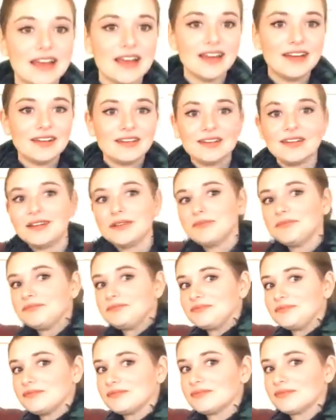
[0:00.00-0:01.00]
it.
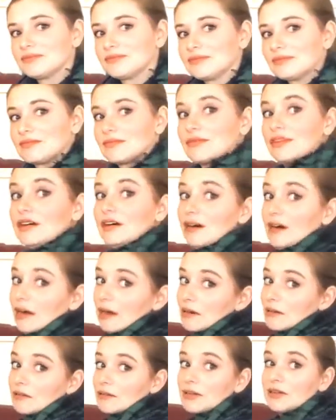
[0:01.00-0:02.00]
I
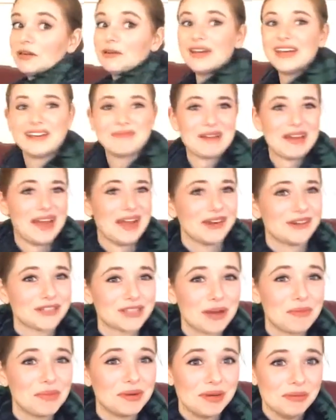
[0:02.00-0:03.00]
don't know. And my hair's
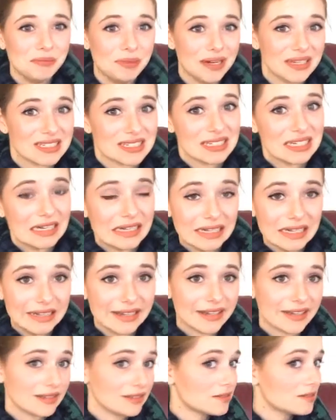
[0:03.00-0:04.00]
up in a bun today
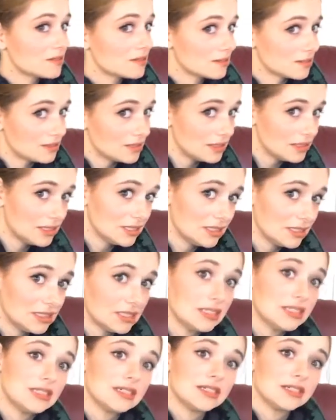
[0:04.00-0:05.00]
because I
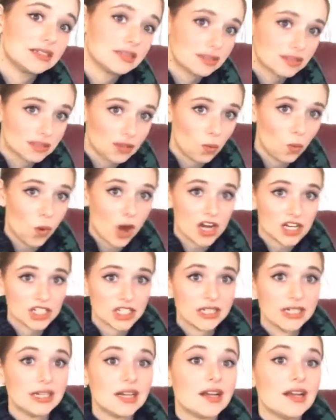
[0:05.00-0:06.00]
need to wash
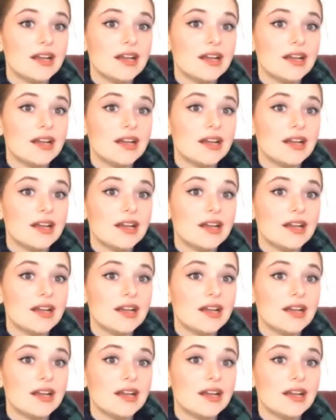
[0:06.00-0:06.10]
it.